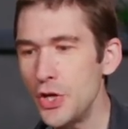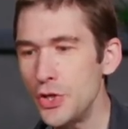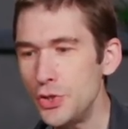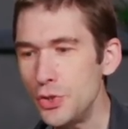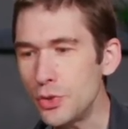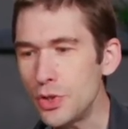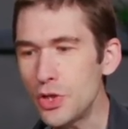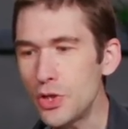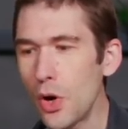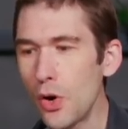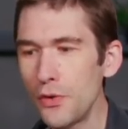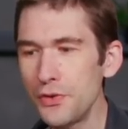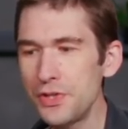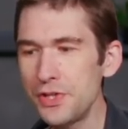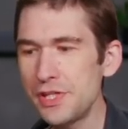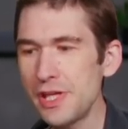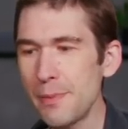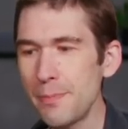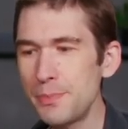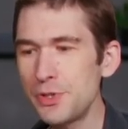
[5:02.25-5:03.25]
You could call
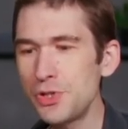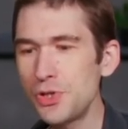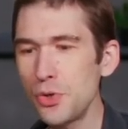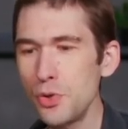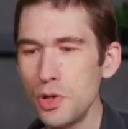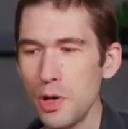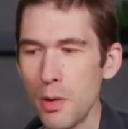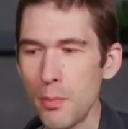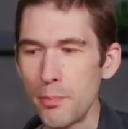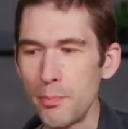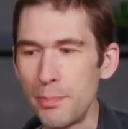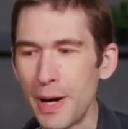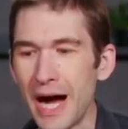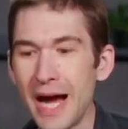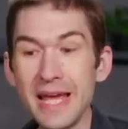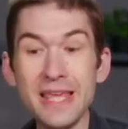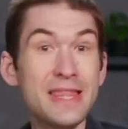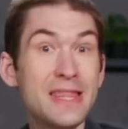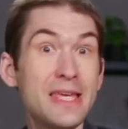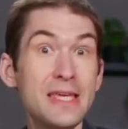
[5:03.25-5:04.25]
this episode
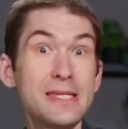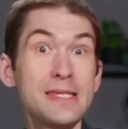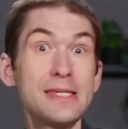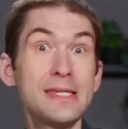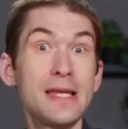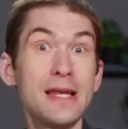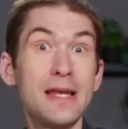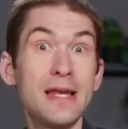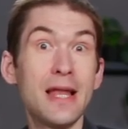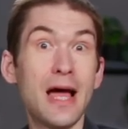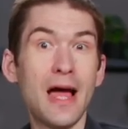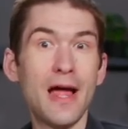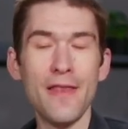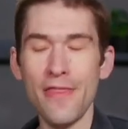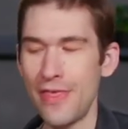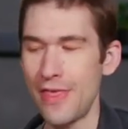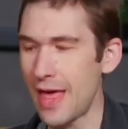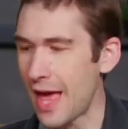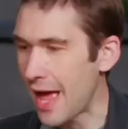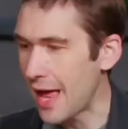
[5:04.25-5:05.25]
Buy This,
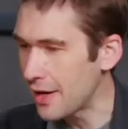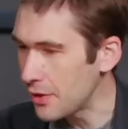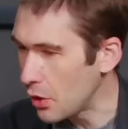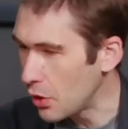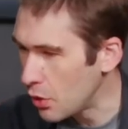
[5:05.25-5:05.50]
Not That.